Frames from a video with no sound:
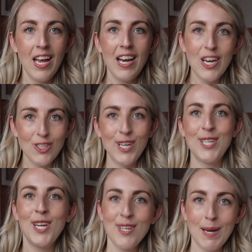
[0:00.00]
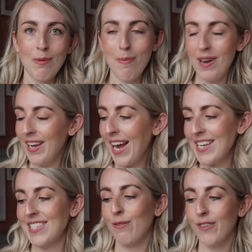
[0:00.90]
literally two separate
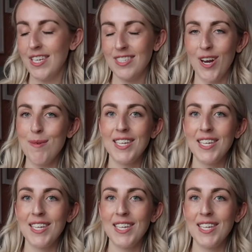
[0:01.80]
pillowcases the first time.